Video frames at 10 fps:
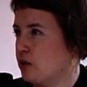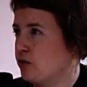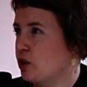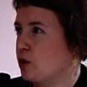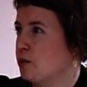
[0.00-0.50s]
or the
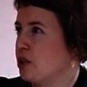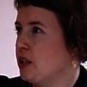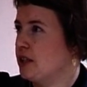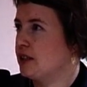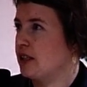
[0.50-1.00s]
virtual
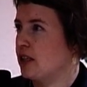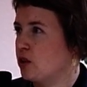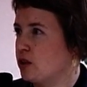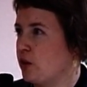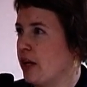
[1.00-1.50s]
machines that are
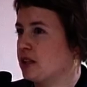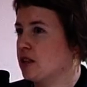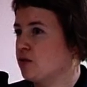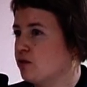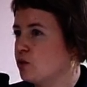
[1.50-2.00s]
not so
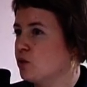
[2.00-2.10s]
active,